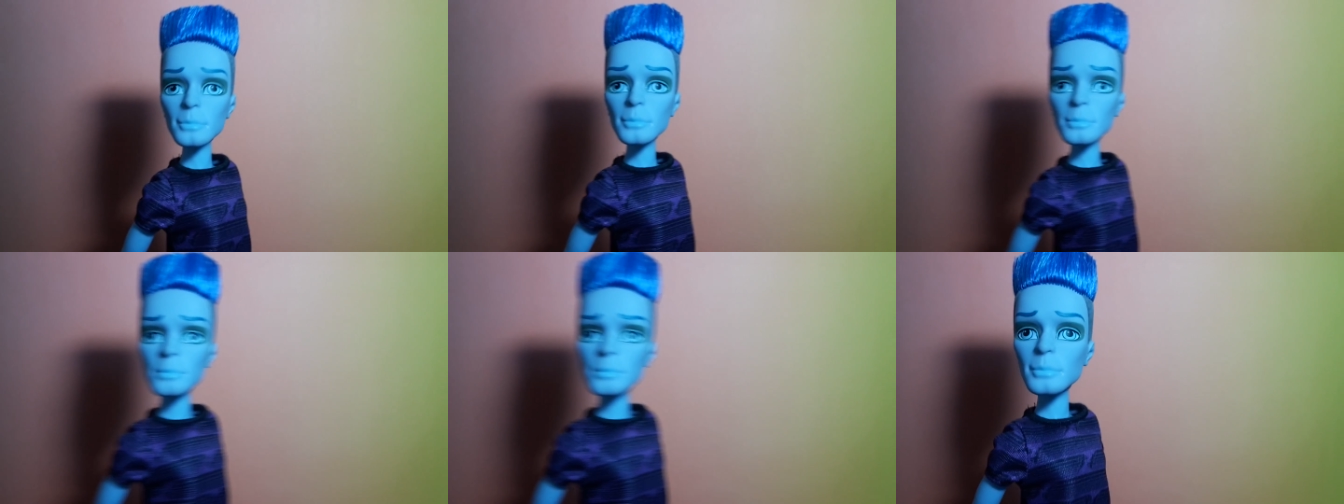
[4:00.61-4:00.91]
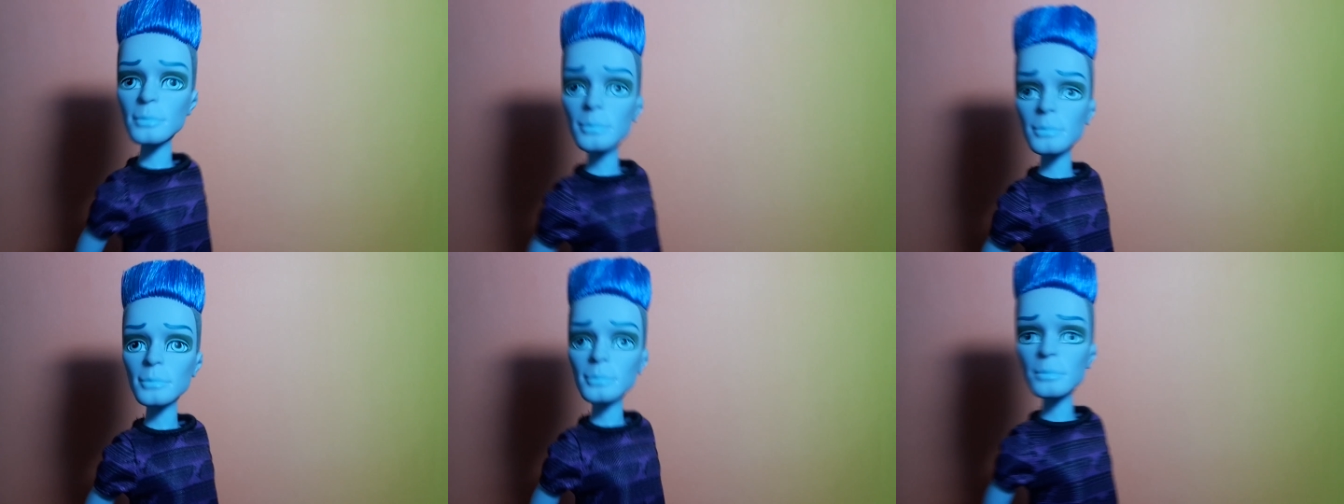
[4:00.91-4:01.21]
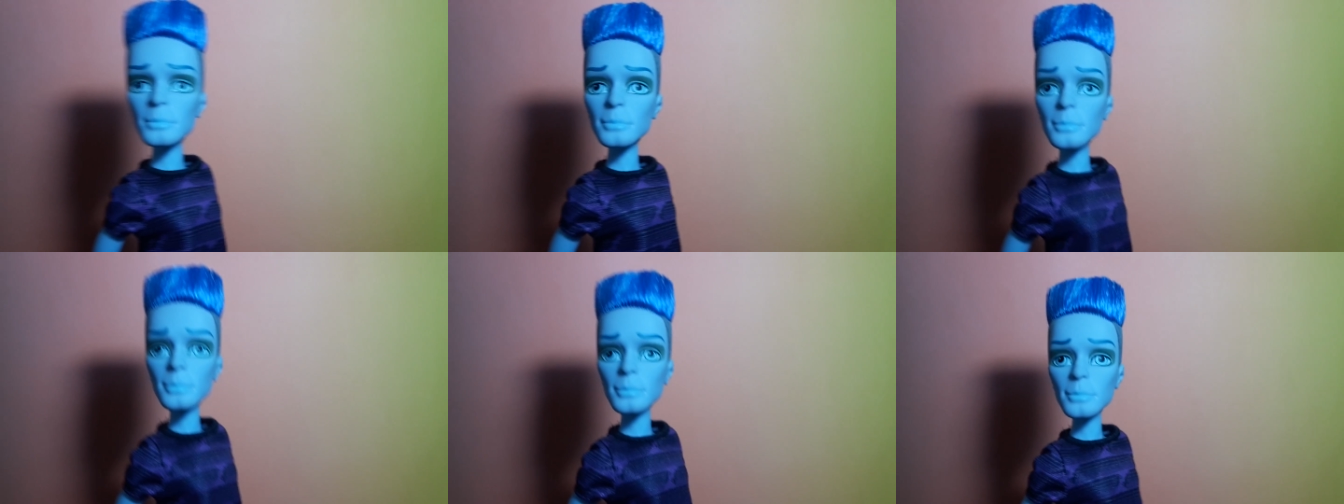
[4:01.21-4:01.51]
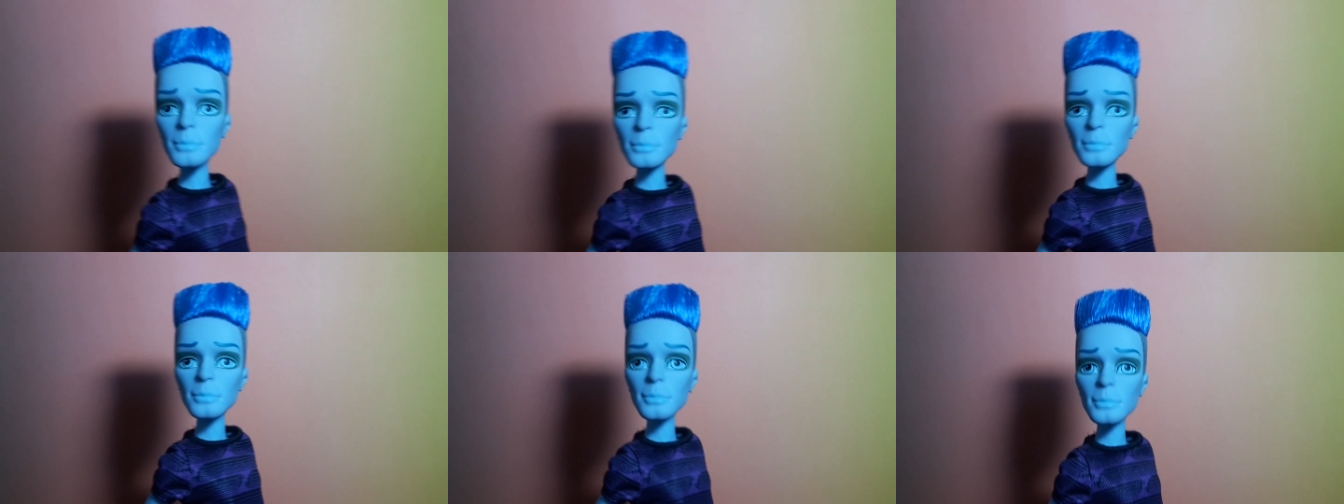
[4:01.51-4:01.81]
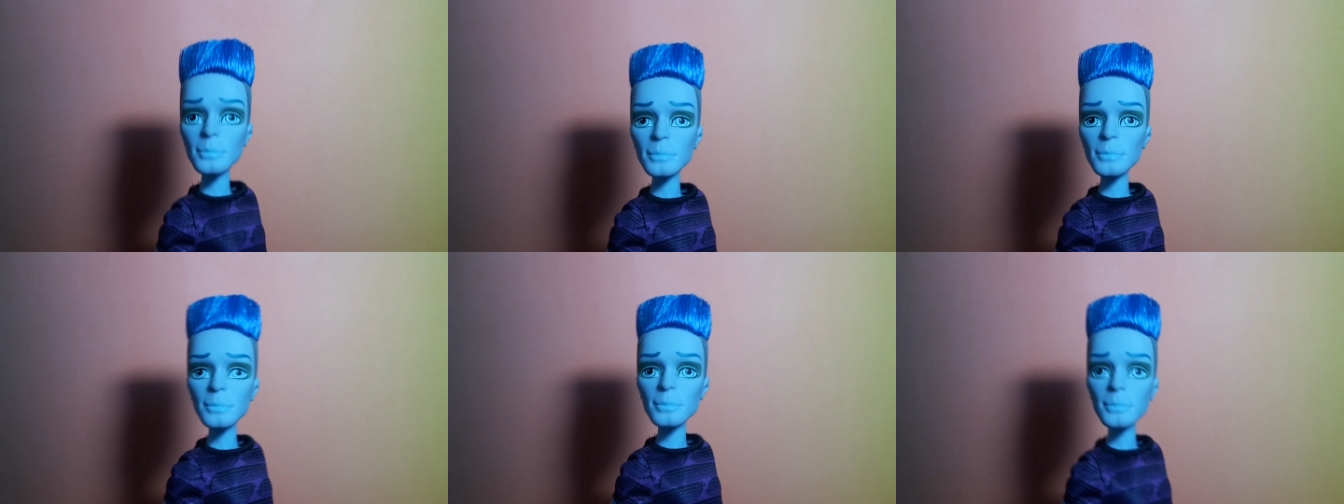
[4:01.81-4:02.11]
he is
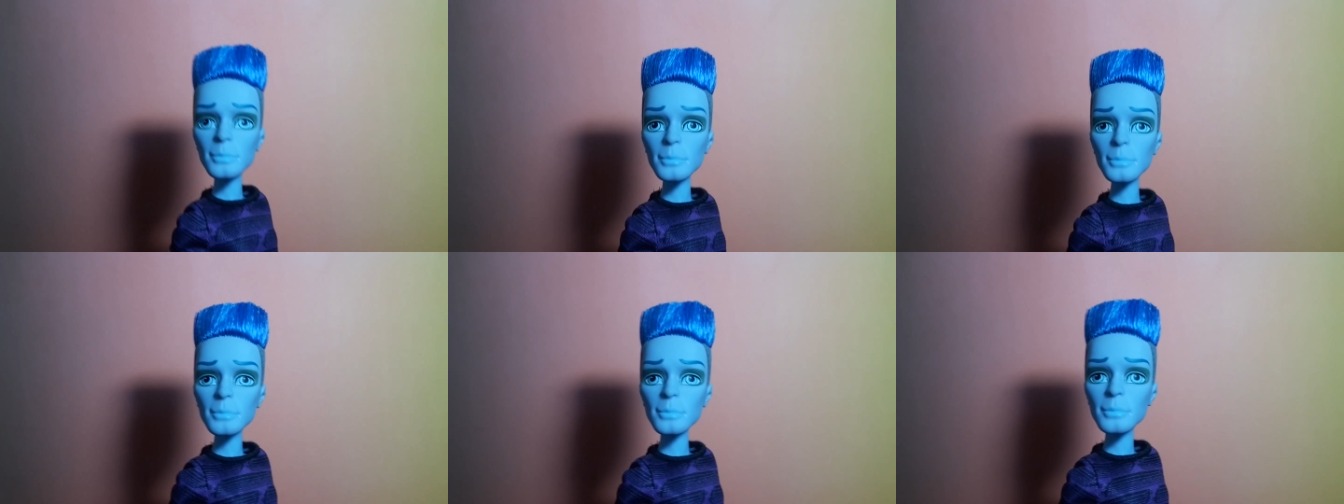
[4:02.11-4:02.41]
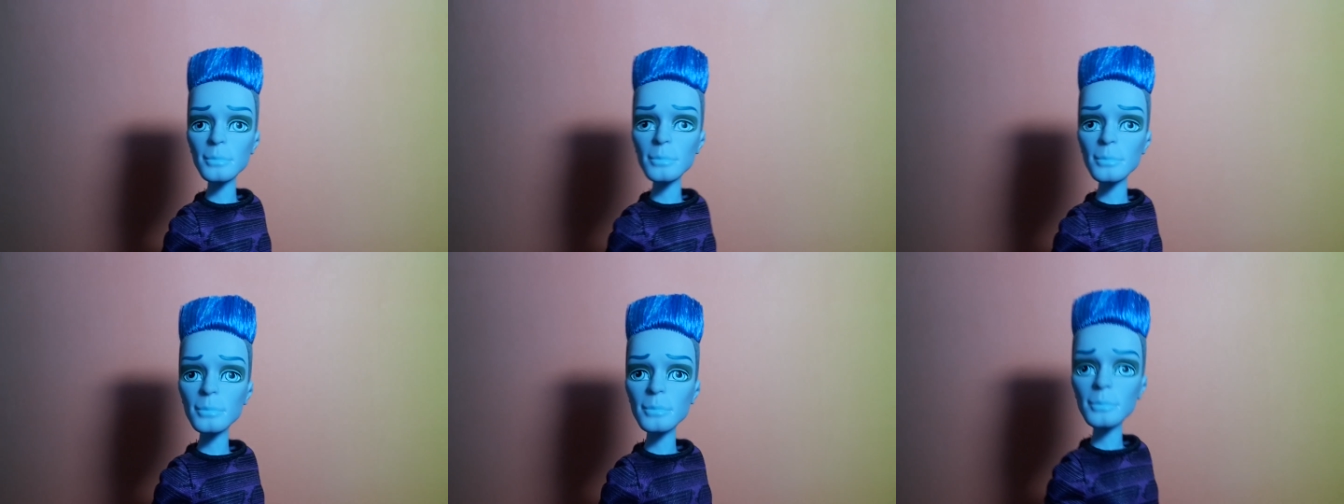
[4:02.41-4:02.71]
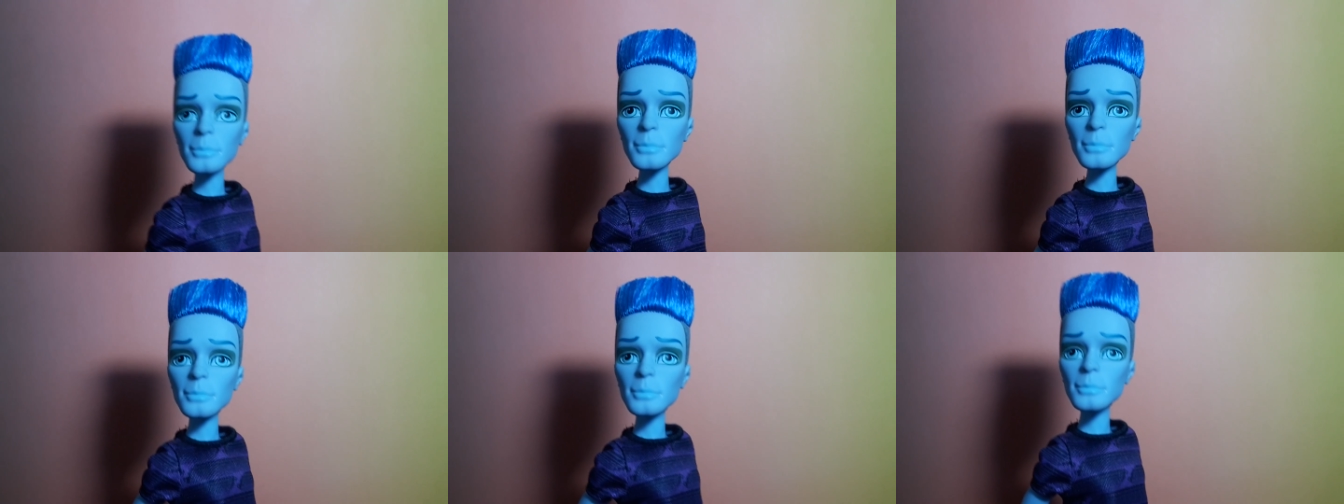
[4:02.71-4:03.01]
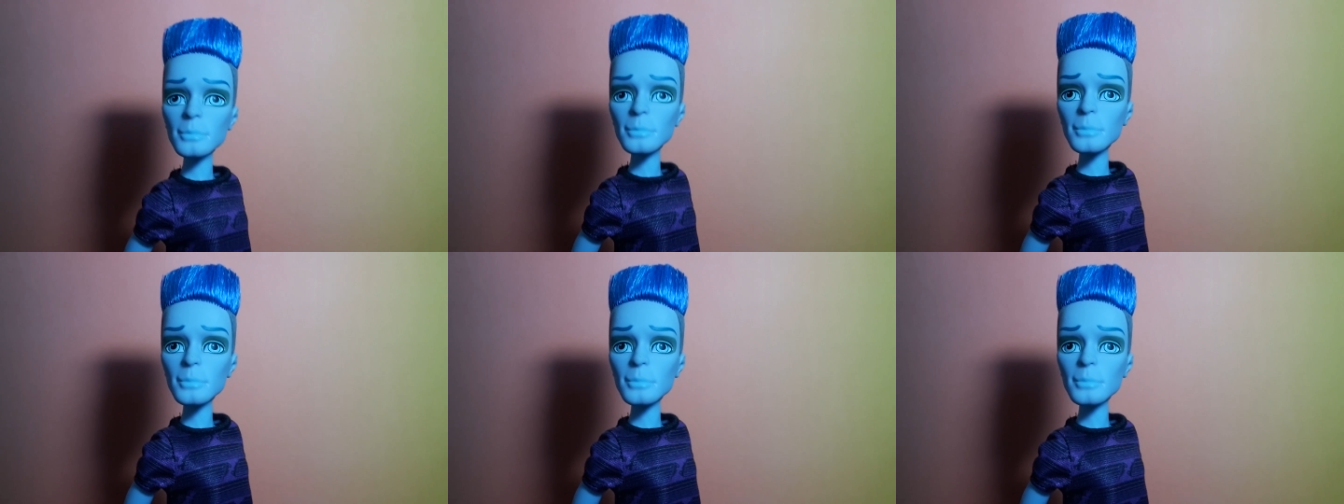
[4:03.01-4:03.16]
like